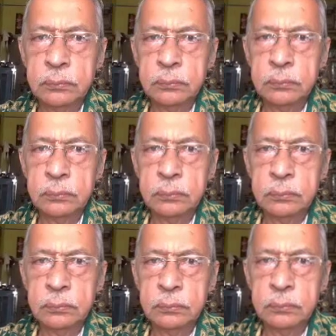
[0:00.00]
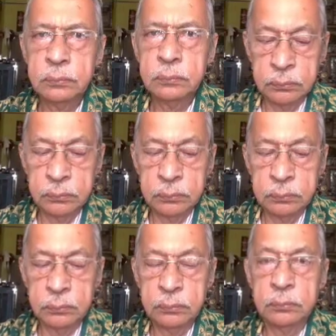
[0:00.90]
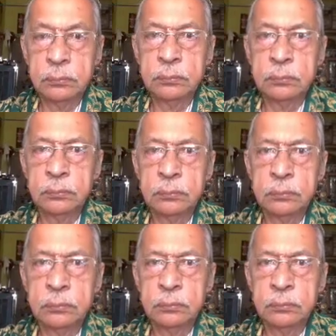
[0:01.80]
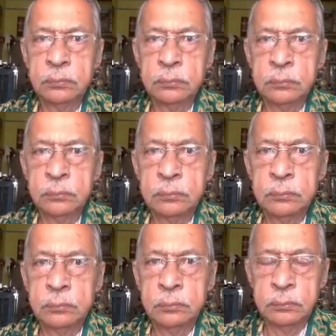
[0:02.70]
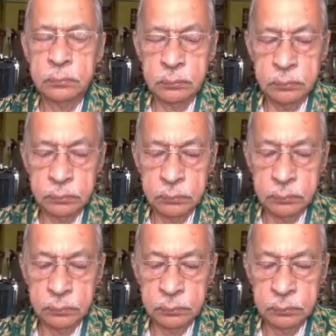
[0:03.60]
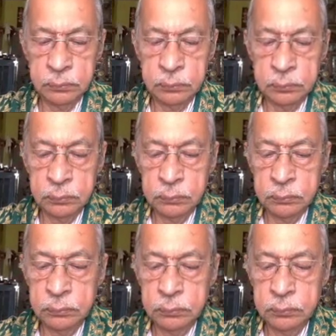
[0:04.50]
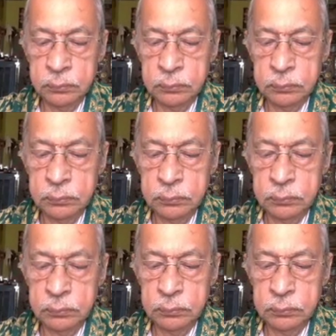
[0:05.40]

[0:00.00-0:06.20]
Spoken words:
(not speaking)